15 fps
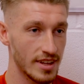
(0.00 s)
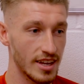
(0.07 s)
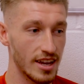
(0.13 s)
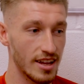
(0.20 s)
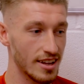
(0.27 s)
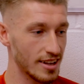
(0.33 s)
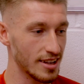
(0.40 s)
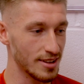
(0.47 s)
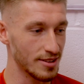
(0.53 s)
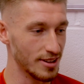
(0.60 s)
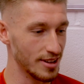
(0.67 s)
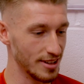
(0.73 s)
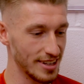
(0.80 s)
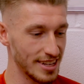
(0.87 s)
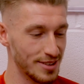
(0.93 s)
Yeah,
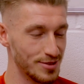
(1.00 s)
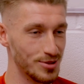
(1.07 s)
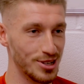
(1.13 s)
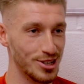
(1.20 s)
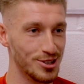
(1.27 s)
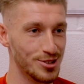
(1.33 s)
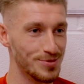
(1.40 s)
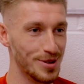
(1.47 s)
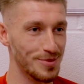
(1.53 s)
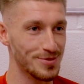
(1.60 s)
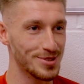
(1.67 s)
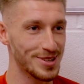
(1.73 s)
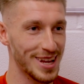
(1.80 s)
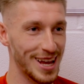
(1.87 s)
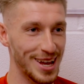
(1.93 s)
it gives me
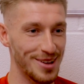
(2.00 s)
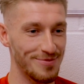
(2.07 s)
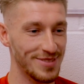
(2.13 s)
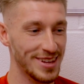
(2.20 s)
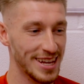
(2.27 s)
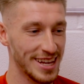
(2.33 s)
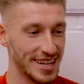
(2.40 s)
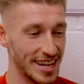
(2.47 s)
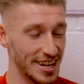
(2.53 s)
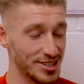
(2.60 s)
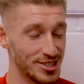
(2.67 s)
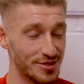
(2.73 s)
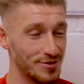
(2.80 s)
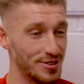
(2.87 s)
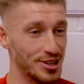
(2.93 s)
goosebumps. Yeah,
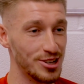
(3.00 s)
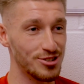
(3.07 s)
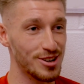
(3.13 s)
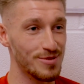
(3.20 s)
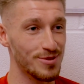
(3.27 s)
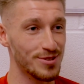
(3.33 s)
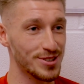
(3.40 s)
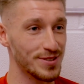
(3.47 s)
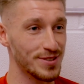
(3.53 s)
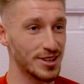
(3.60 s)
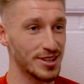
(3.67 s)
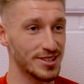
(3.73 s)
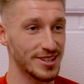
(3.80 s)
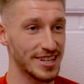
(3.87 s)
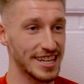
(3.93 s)
something you dream of
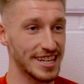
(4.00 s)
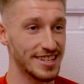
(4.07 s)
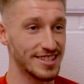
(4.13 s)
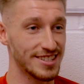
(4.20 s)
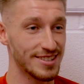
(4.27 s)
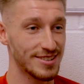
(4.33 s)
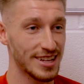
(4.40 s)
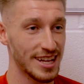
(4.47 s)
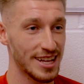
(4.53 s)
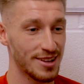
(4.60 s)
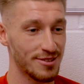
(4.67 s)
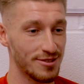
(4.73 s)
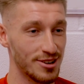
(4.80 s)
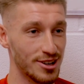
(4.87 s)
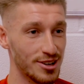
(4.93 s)
as a kid,
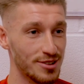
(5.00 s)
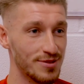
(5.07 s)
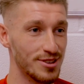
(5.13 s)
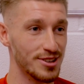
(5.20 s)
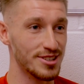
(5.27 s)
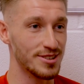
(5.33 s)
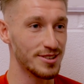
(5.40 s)
you know, for the